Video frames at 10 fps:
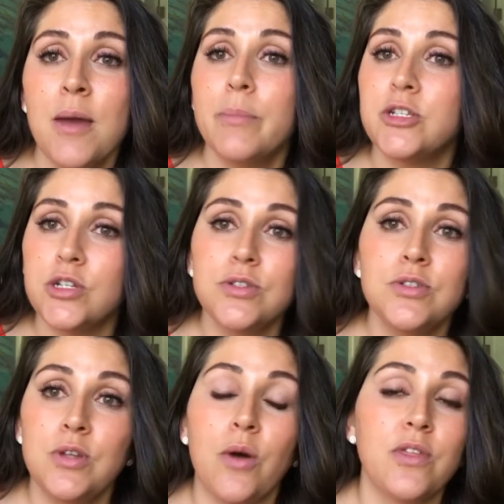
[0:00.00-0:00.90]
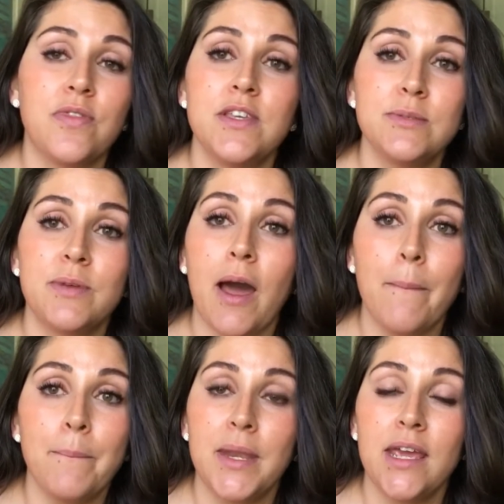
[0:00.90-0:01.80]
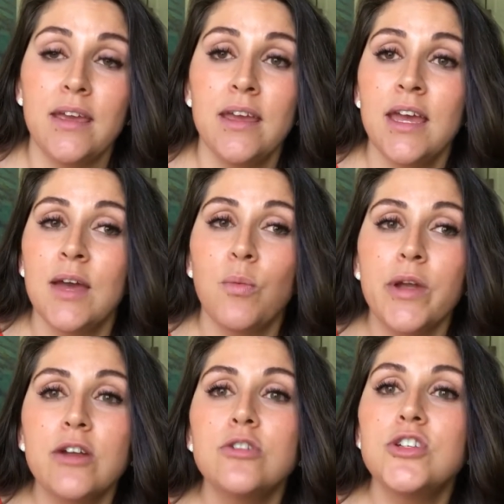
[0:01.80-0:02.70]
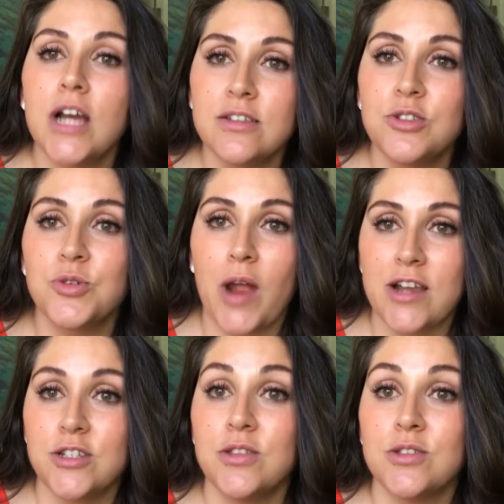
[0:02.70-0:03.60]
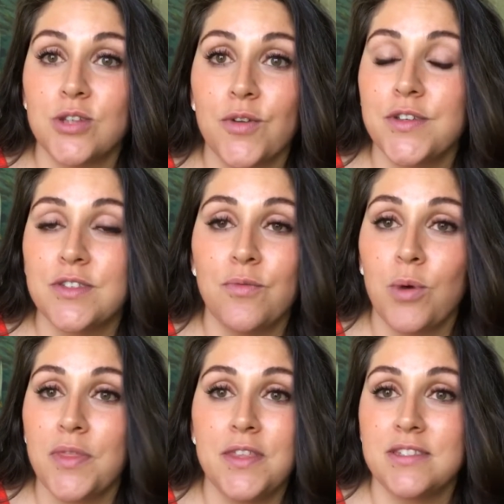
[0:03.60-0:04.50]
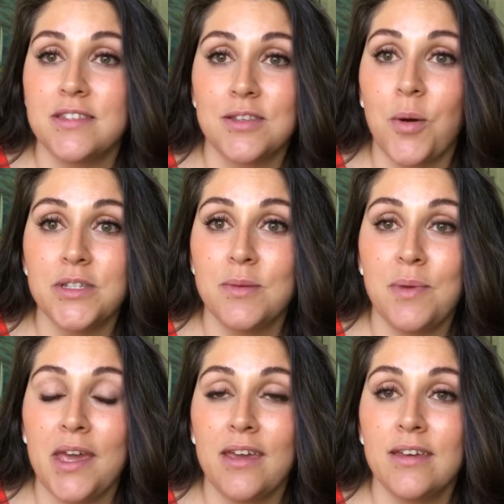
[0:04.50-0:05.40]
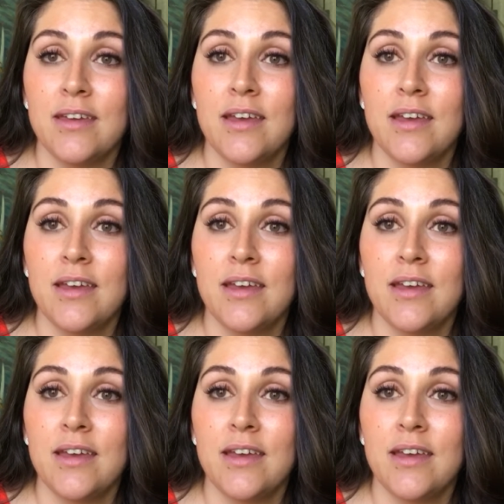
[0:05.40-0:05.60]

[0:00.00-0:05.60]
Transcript: But just know that this company, we're just scratching the surface of what this is going to be.